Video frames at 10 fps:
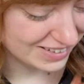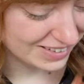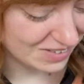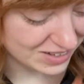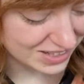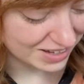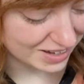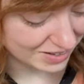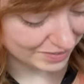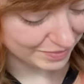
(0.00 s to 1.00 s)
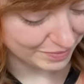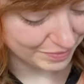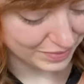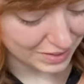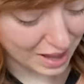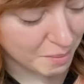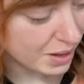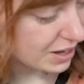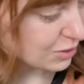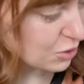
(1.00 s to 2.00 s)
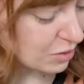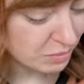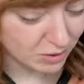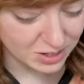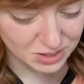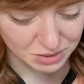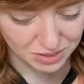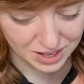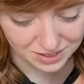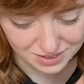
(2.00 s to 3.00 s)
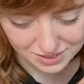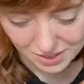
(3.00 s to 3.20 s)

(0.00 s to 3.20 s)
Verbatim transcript: You want to sit here? How am I going to show them the rest of your things?